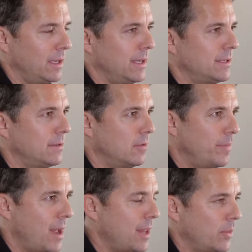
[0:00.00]
It needs
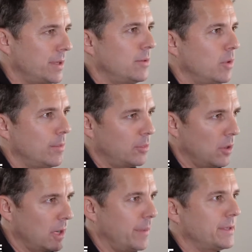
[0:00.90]
neural pathways to
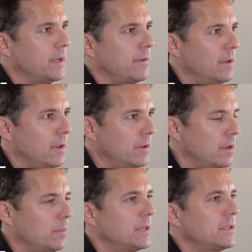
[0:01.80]
reprogram itself,
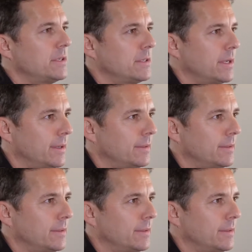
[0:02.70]
neuroplasticity.